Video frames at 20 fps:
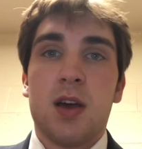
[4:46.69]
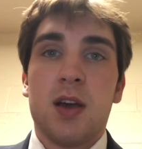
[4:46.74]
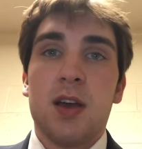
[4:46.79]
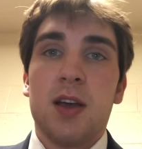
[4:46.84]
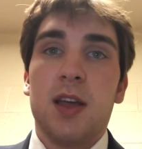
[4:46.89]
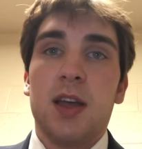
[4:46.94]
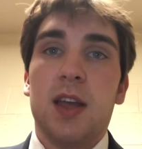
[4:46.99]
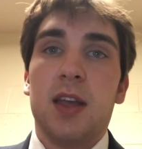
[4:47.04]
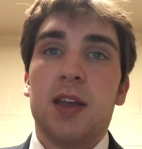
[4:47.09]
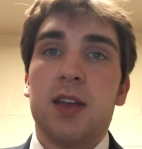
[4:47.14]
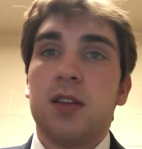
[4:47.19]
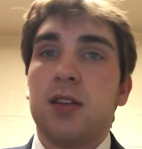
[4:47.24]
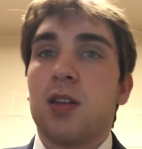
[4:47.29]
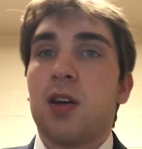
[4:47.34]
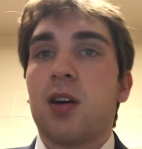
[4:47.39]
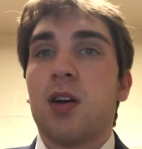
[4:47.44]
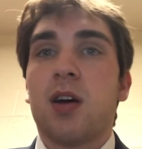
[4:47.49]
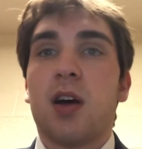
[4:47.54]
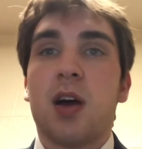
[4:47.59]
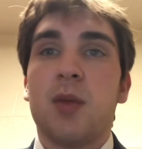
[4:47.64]
And
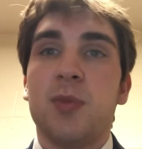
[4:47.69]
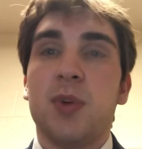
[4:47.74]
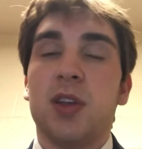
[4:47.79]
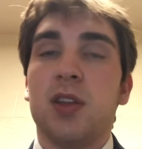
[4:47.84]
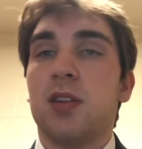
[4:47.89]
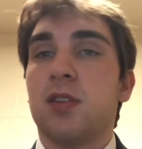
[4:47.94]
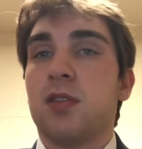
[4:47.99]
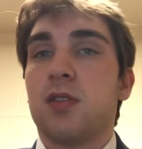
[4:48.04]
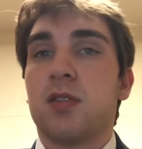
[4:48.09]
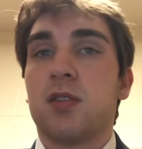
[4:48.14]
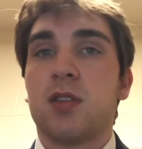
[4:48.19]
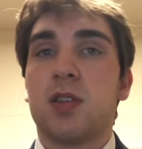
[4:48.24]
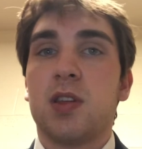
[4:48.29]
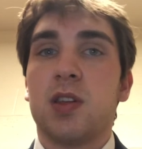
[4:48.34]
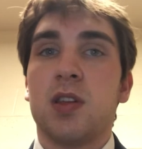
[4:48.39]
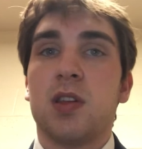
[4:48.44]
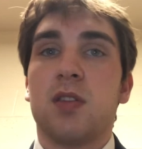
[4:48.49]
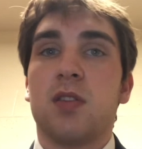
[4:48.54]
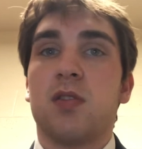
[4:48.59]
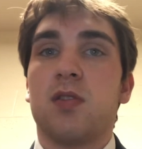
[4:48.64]
I mean,
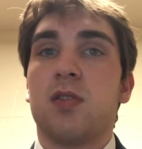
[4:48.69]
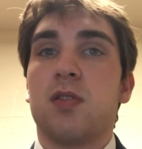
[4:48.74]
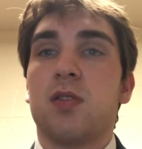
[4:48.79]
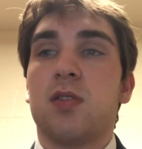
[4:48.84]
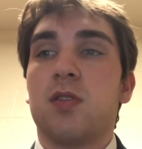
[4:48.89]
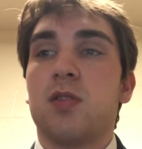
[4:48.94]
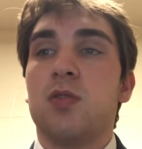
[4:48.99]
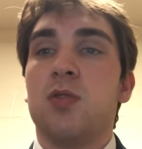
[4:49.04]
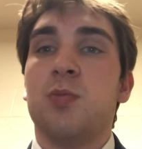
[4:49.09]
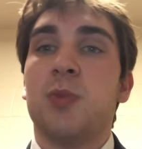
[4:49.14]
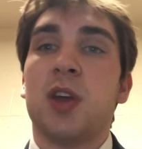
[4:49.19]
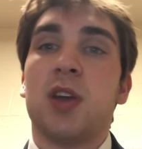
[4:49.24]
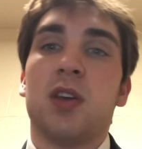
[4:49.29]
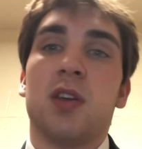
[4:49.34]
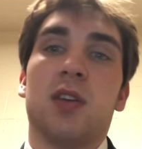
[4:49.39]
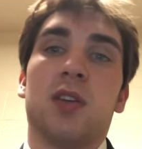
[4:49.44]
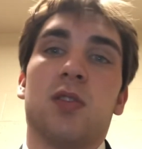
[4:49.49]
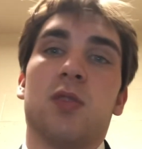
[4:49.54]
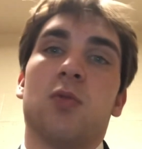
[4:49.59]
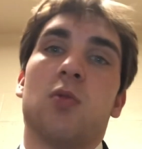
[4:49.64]
you
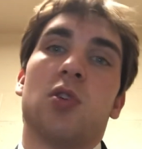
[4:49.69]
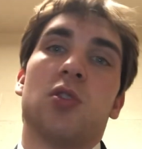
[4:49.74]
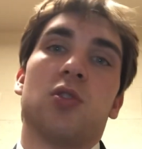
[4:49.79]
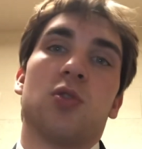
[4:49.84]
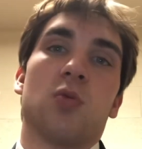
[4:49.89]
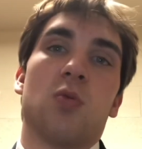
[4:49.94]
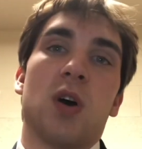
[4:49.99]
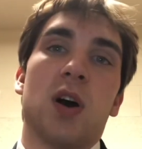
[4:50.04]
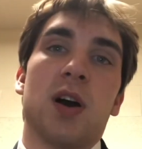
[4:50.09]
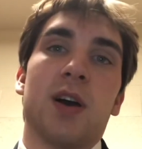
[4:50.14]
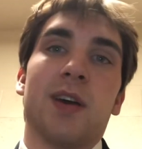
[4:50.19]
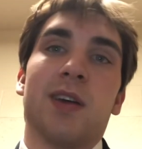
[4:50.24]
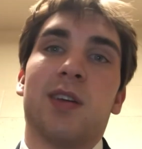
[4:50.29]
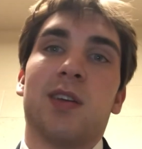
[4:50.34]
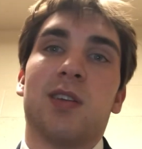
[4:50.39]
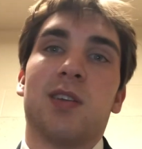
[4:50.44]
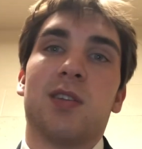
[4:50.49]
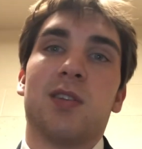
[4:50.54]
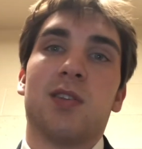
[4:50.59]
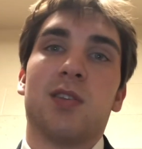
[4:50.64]
may wonder
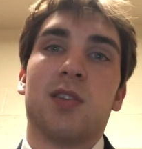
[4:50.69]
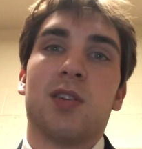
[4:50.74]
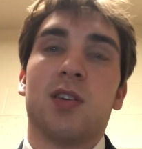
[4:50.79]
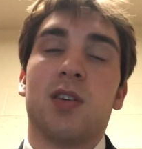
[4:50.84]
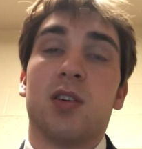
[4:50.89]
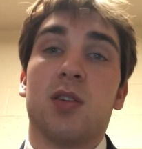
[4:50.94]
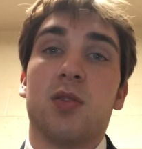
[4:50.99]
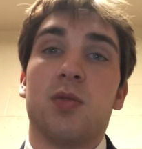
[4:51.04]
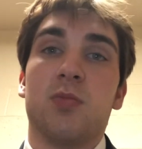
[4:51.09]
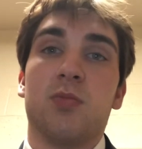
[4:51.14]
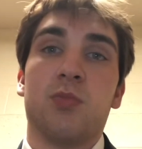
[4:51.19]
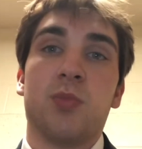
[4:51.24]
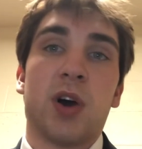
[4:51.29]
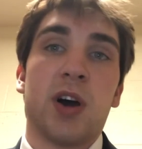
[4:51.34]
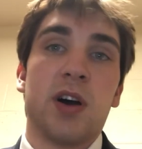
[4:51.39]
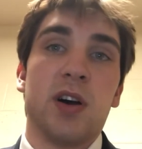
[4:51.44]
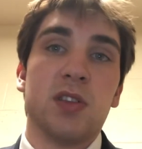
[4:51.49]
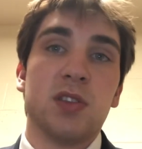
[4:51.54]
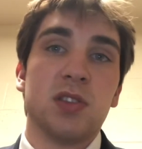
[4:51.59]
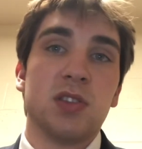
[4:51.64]
why
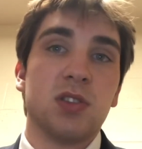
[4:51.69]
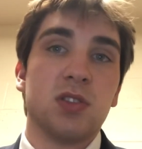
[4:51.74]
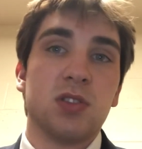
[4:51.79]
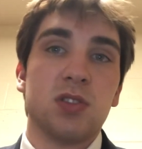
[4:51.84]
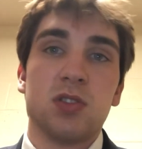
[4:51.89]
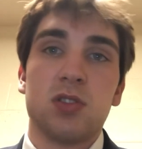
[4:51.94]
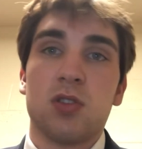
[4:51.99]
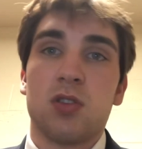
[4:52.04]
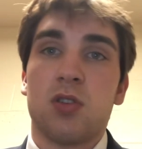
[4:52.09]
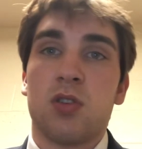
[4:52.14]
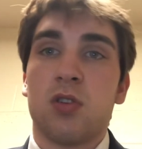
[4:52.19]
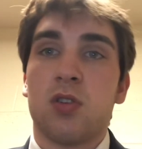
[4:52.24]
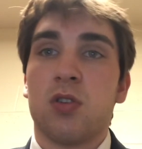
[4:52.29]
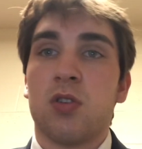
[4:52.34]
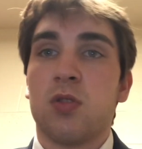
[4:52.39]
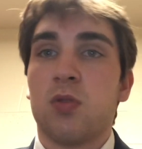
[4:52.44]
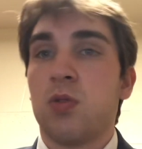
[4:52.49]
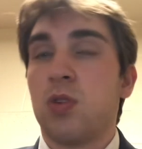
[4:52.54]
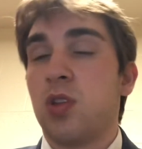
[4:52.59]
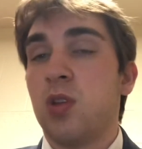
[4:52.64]
bonds
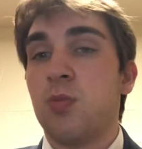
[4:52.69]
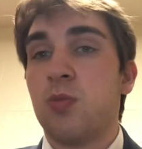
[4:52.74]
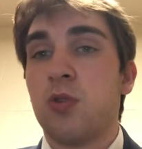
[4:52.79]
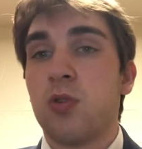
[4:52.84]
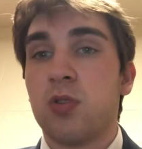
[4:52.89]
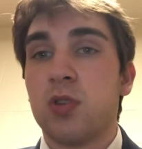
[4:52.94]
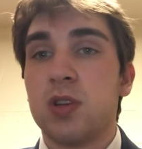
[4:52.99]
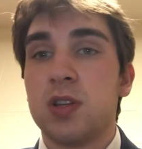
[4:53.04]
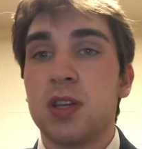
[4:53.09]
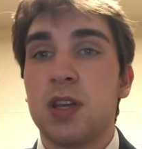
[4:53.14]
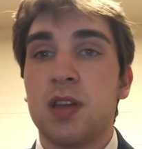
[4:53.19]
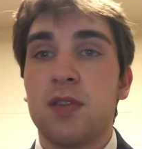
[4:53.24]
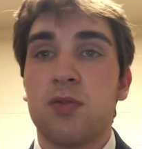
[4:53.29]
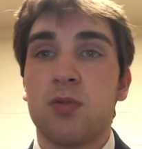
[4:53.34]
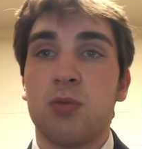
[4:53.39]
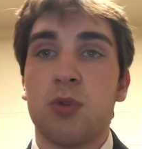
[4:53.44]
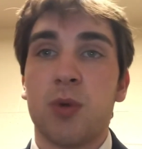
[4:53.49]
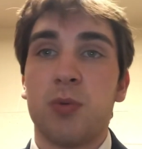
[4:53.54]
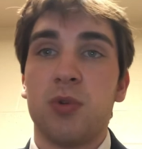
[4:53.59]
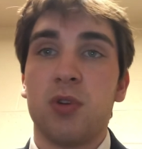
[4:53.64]
are really important to get
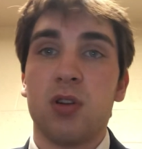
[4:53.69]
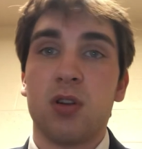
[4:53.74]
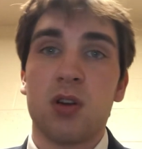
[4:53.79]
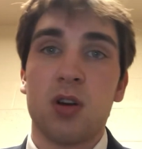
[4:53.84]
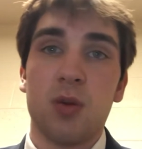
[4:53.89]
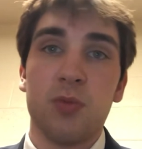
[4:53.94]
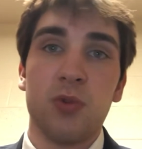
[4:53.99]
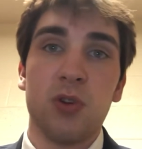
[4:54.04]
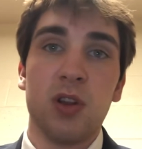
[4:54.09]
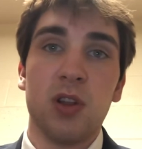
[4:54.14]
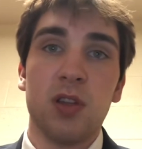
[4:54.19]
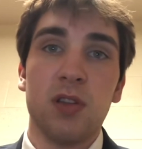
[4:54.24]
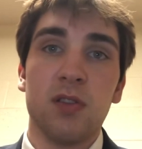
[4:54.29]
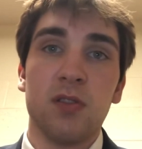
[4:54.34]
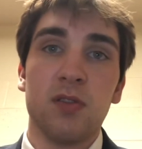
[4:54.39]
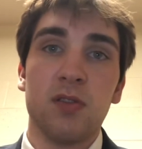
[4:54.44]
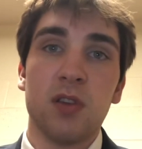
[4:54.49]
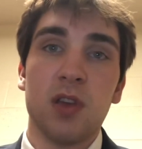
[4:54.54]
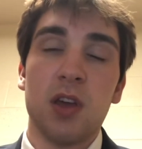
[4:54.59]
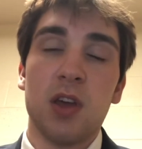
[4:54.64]
from reputable
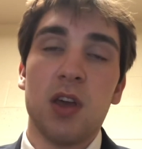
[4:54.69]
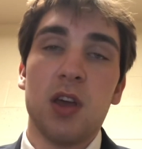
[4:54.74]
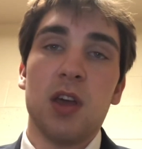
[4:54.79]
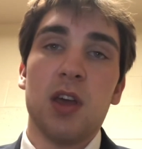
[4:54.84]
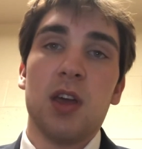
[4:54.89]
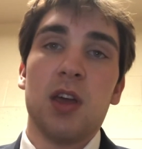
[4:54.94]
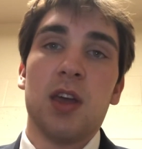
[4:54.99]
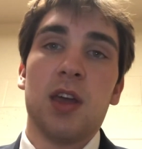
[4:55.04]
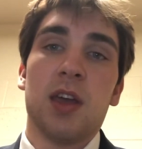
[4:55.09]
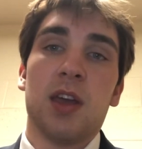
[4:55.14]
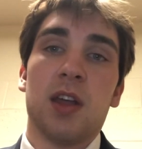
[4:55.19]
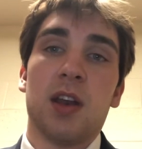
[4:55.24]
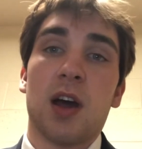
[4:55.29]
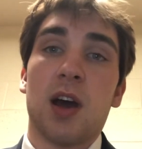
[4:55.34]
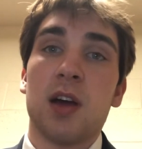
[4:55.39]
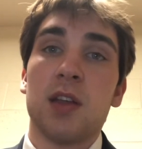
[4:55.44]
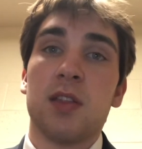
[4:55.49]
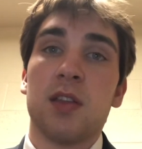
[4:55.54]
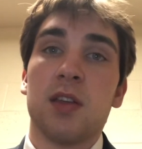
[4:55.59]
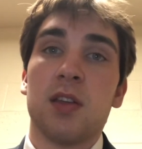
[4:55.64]
companies, and
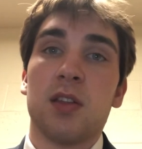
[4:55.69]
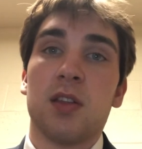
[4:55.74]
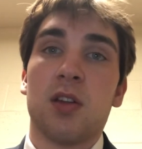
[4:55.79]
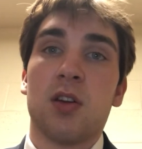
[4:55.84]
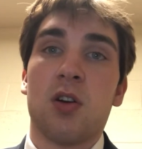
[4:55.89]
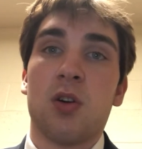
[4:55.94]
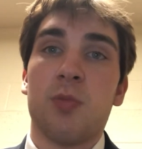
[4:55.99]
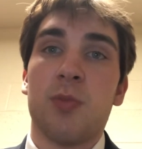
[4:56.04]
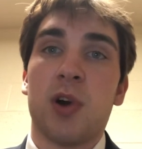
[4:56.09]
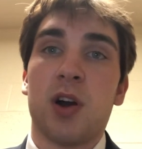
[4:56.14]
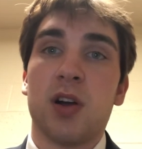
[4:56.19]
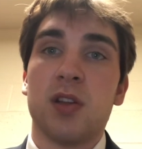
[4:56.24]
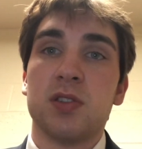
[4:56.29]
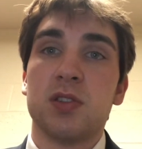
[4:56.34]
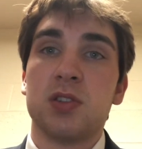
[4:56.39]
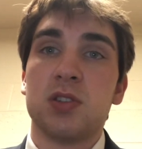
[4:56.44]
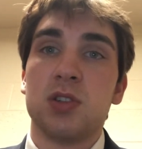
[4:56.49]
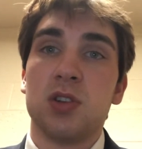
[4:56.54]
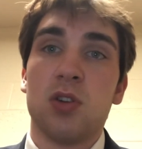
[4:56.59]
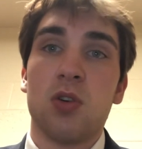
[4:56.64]
I think that our bonds
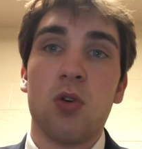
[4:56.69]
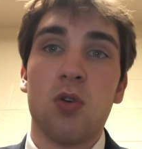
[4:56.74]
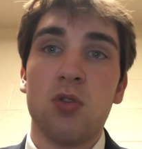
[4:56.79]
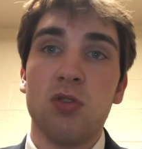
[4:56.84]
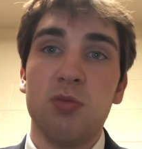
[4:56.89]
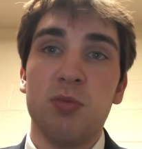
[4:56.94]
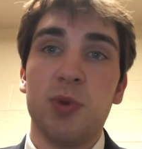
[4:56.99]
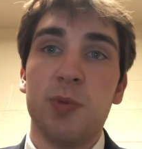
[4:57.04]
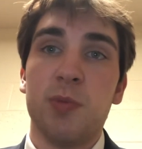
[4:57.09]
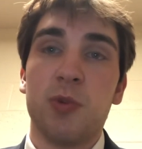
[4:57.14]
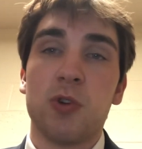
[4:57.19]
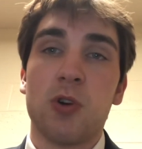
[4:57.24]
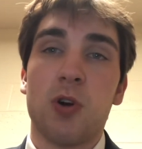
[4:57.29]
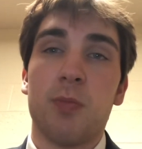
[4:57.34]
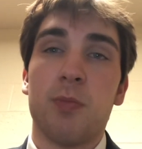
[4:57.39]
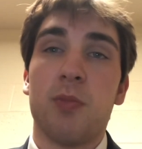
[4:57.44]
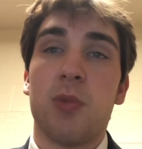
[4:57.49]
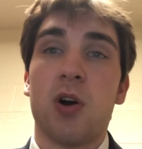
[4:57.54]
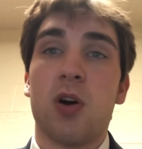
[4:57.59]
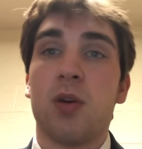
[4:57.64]
should only be
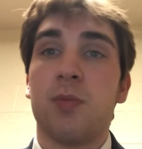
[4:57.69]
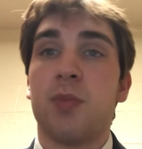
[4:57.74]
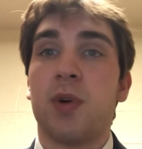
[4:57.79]
bought